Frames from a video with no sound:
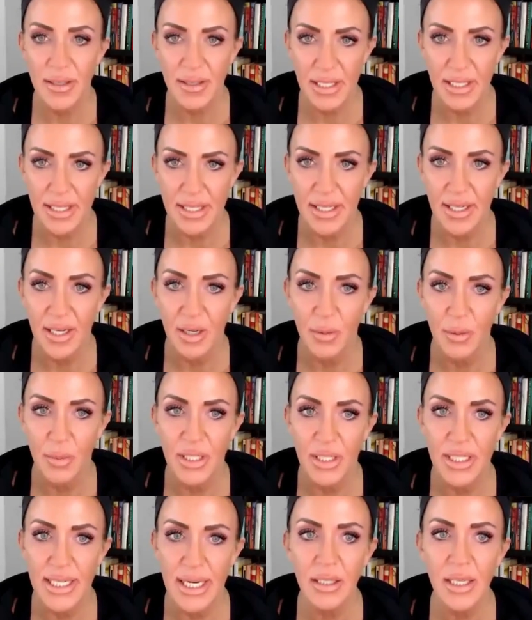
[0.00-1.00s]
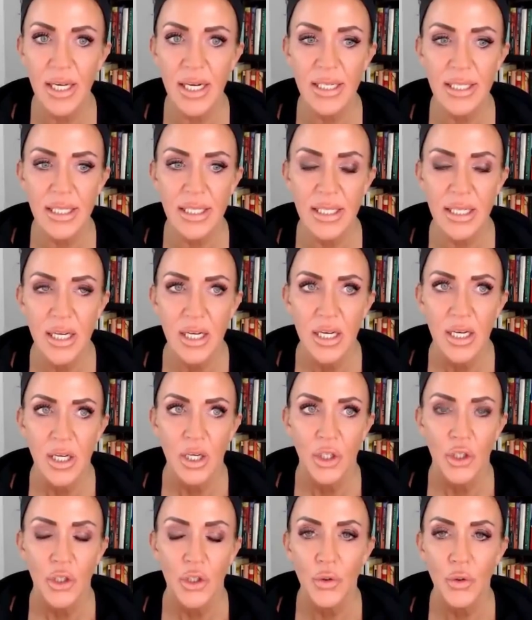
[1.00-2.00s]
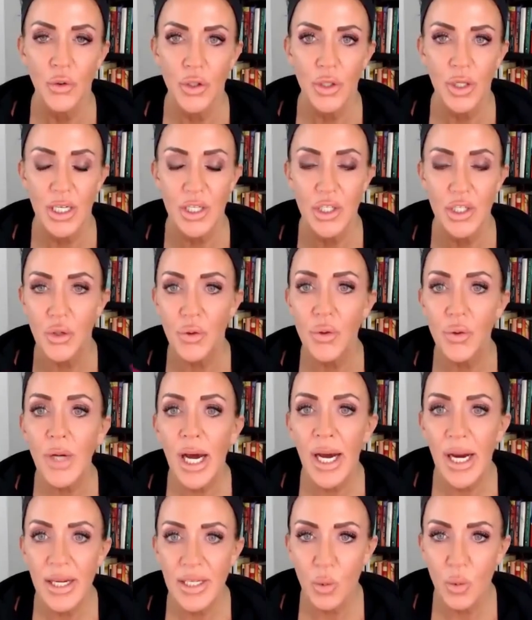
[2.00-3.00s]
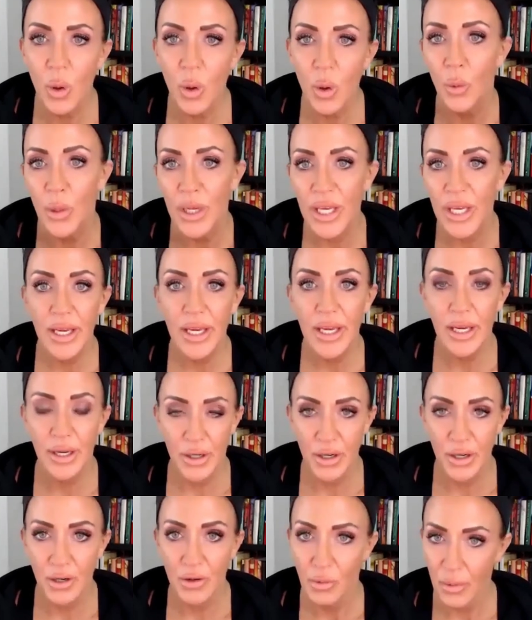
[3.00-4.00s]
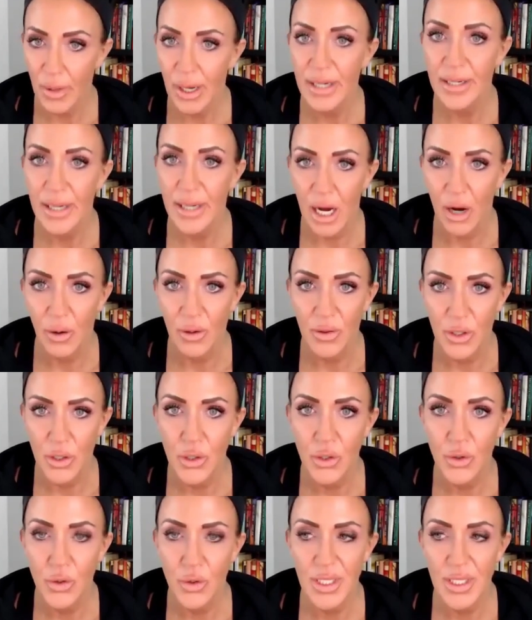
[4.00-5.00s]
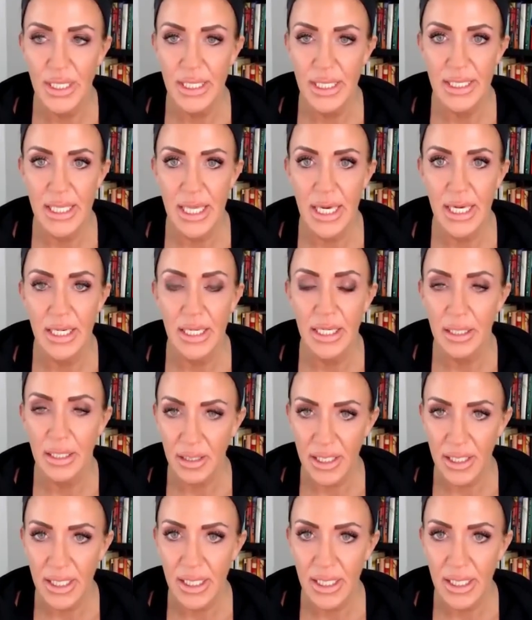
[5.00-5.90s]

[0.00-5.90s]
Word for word: the city, but tell us, you, because you guys, what we hear right now on the news is that Italy